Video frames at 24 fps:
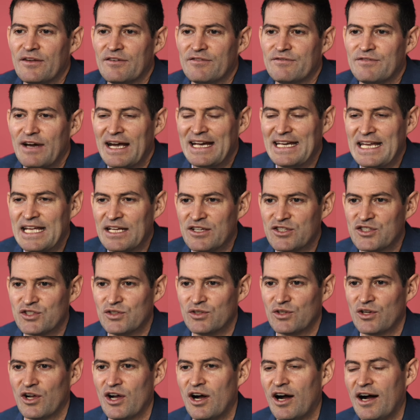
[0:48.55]
the
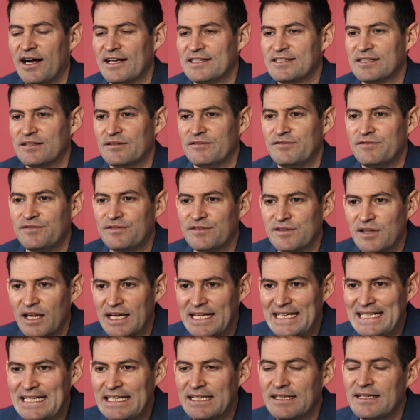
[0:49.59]
financial costs of
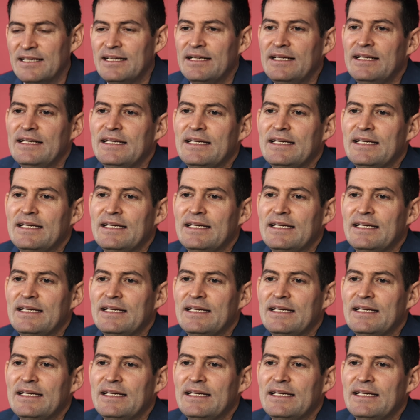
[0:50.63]
flooding